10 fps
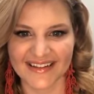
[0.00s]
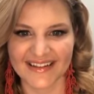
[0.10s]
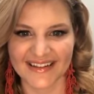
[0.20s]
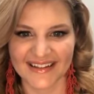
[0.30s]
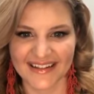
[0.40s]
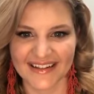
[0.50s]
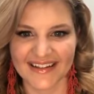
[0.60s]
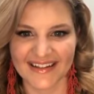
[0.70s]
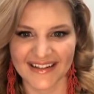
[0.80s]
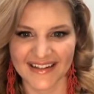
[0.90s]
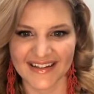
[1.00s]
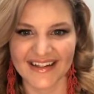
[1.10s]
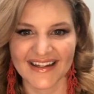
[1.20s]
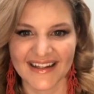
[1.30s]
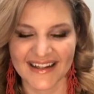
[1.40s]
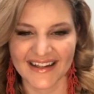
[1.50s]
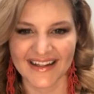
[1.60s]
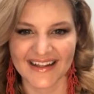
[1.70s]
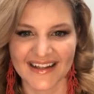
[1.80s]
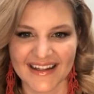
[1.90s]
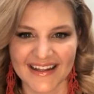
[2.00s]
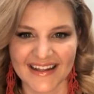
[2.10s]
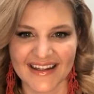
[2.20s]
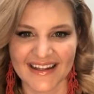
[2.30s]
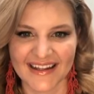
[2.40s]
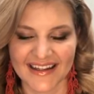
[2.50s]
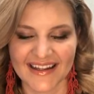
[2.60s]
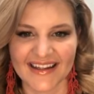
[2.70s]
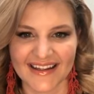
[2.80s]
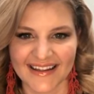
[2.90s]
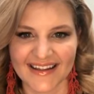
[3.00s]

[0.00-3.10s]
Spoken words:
(not speaking)